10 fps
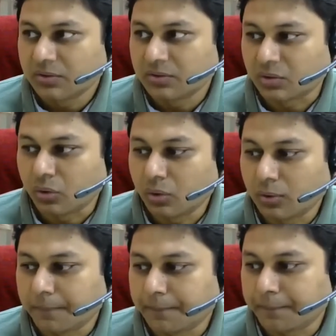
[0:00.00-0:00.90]

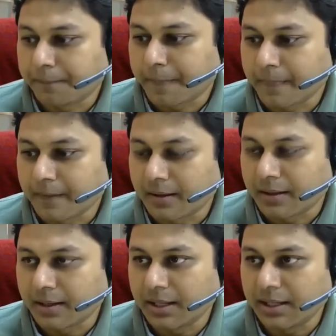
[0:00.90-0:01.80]
So
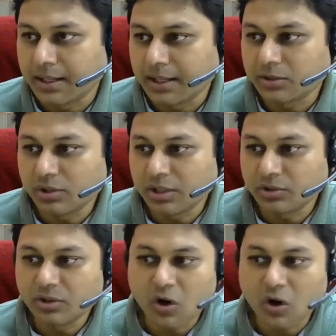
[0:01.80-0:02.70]
it
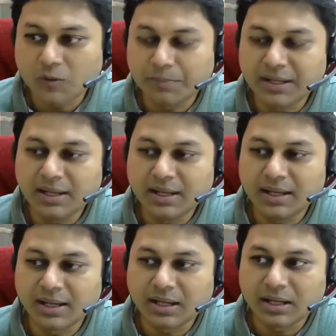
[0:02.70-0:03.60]
will not be
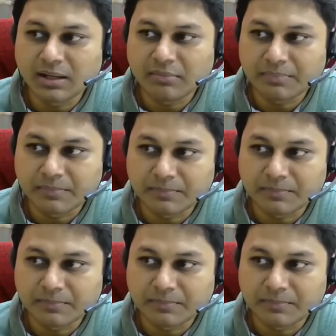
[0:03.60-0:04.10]
the